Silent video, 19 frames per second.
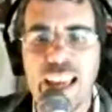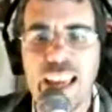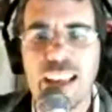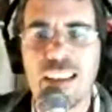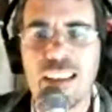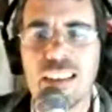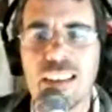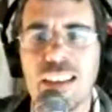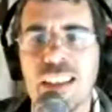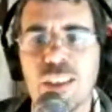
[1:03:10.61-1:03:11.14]

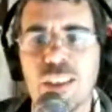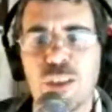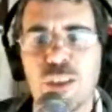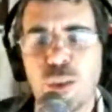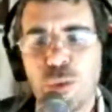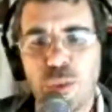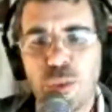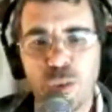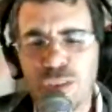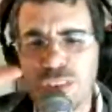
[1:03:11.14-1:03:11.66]
So there's
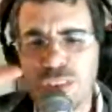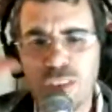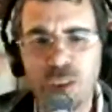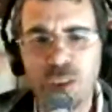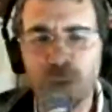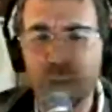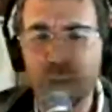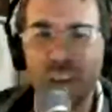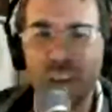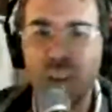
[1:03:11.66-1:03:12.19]

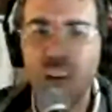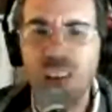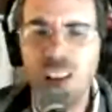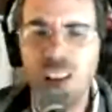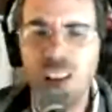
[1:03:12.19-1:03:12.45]
lots